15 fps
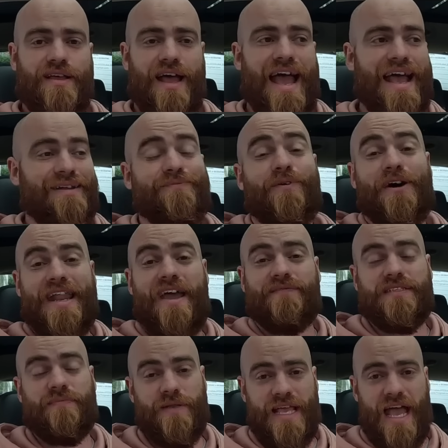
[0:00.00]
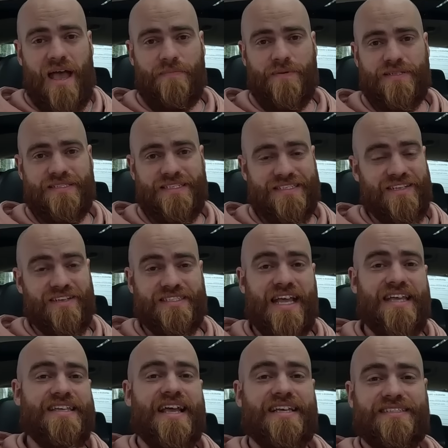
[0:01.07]
And what inevitably happens is I
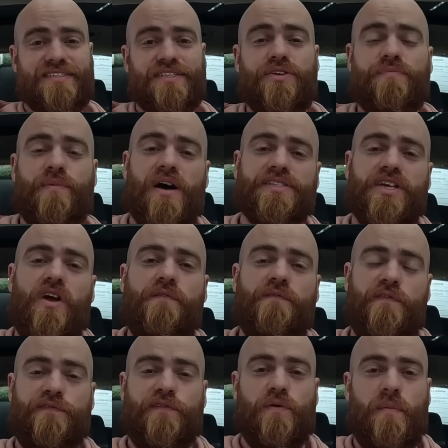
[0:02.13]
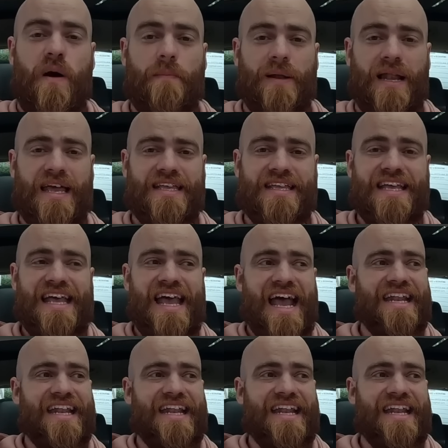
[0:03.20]
say yes to too much, overfill my plate,